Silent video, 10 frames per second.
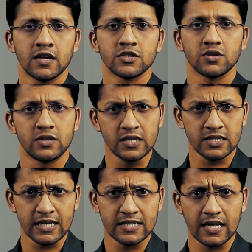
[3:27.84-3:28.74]
So this
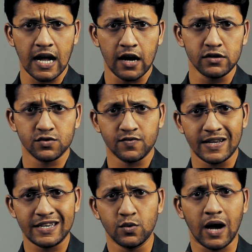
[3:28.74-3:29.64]
is the house
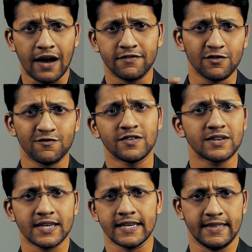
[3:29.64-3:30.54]
where you have to
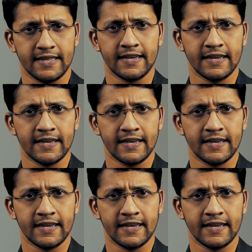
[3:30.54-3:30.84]
work in.